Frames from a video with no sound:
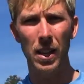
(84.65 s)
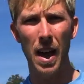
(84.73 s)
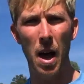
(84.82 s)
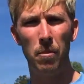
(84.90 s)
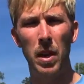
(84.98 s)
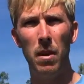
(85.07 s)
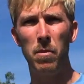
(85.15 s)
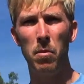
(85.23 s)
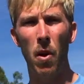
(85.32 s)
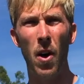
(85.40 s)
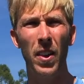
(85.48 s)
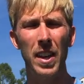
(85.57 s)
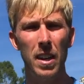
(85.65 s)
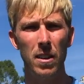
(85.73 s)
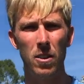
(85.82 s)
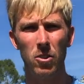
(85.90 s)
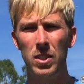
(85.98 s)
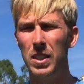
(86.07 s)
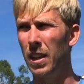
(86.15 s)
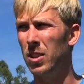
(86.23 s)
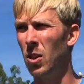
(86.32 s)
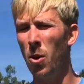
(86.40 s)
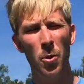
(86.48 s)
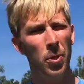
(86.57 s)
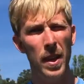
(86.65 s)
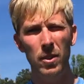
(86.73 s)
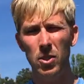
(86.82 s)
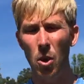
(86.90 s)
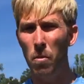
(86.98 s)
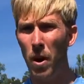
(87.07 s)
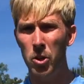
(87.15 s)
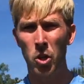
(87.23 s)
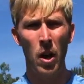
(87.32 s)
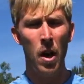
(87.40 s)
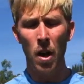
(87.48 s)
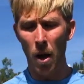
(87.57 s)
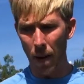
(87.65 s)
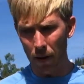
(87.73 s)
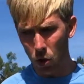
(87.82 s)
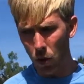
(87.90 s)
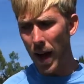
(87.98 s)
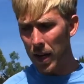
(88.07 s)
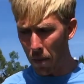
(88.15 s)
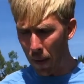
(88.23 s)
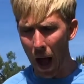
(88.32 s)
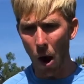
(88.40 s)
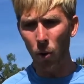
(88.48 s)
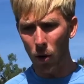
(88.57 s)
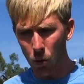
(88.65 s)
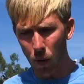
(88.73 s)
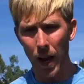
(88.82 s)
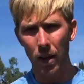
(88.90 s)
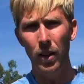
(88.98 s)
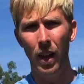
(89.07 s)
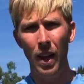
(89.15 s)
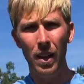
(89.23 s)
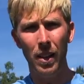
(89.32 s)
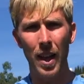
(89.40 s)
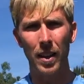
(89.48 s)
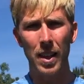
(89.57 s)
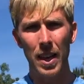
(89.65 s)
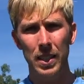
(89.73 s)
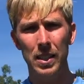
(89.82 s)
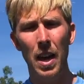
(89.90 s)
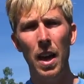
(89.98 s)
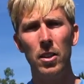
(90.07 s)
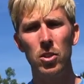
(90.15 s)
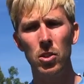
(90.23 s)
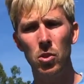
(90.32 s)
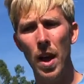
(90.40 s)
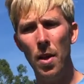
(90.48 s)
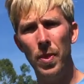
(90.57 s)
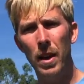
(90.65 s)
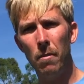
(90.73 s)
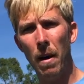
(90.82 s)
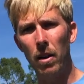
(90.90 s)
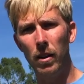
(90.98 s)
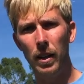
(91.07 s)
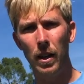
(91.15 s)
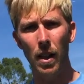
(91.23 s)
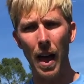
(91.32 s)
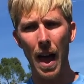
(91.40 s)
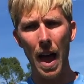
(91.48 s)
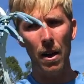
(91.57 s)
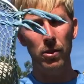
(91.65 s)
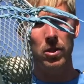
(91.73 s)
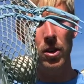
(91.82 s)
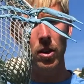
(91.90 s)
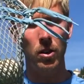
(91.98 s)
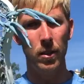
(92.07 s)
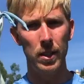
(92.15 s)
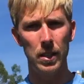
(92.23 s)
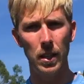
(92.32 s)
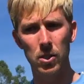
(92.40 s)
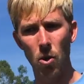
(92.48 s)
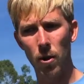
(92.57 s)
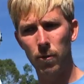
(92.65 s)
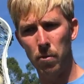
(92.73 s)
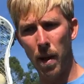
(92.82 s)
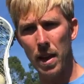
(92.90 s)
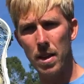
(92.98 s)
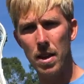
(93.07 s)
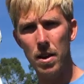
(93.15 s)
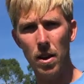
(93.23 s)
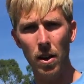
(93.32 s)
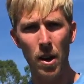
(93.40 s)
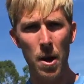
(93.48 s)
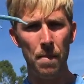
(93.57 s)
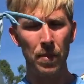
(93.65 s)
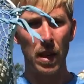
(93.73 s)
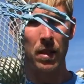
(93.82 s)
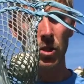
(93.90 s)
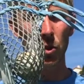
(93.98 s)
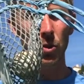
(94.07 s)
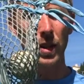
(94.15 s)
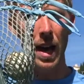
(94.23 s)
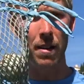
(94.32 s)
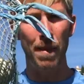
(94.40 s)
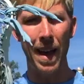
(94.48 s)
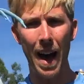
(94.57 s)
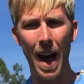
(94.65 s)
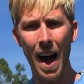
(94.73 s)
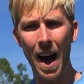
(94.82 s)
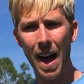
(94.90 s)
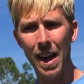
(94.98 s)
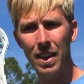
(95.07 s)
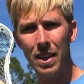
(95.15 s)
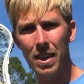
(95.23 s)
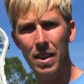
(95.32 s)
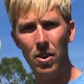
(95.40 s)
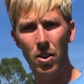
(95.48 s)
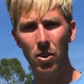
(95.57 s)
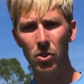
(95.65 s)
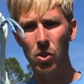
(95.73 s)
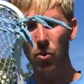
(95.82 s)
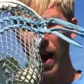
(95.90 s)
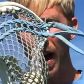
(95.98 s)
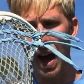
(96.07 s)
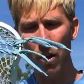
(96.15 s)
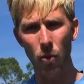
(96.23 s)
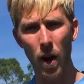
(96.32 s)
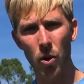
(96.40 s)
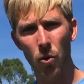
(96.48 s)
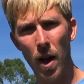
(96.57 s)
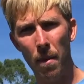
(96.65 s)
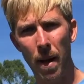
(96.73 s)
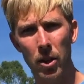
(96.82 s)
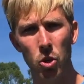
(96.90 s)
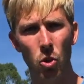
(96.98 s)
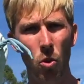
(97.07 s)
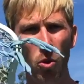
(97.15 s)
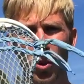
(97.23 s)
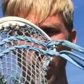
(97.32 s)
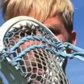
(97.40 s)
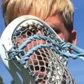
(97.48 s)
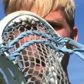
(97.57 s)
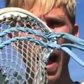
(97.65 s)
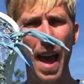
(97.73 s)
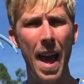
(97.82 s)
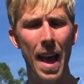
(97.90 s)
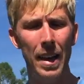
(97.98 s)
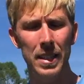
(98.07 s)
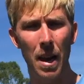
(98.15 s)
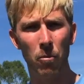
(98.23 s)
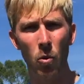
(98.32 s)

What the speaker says: going to help keep the ball in your stick. So don't think so much about trying to power cradle like this. Just try and think about a little half circle. The stick's going from my ear to kind of my eye, ear to eye, right around my shoulder as I'm